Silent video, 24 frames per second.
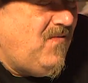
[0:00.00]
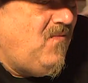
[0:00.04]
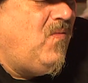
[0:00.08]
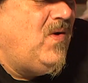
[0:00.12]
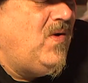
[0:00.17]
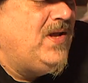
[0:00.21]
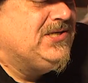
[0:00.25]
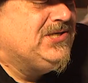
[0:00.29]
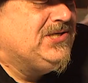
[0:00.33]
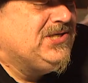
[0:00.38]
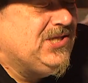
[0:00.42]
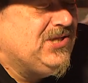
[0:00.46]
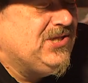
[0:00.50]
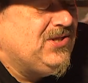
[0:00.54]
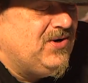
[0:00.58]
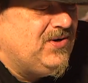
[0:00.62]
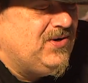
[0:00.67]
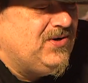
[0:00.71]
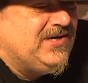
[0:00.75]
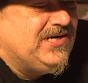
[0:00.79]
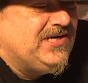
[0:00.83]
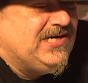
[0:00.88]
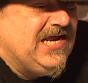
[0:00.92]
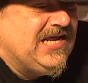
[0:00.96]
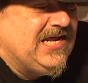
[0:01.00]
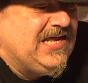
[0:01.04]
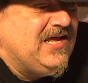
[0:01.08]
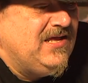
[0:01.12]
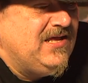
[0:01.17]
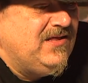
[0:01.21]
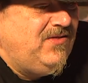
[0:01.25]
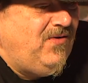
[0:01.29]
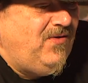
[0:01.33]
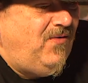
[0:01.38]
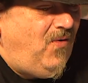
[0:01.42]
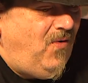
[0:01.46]
when they're
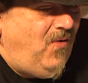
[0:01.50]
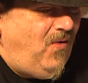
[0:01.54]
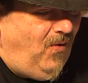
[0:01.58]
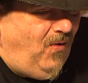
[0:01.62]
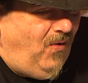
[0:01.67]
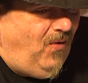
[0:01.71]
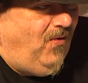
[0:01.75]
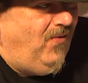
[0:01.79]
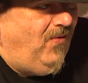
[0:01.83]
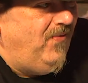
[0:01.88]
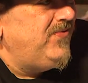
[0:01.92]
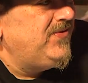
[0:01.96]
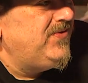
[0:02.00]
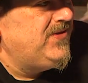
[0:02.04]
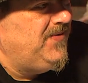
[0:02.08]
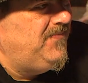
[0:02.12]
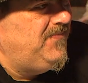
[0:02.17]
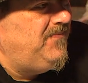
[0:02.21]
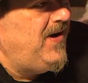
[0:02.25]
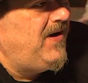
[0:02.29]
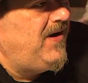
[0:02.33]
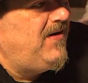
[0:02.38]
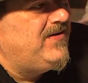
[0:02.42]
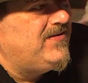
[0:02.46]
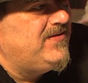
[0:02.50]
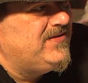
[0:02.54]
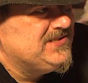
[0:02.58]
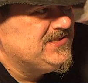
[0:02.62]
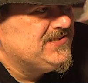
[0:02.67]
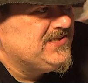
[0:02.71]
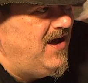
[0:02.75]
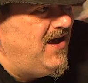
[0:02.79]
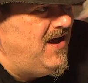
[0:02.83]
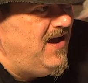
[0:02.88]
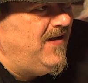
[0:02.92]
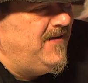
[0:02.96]
digging the hole to bury
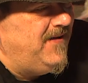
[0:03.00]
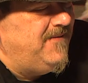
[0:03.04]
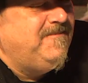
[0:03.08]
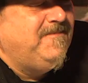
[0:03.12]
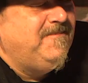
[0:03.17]
this guy,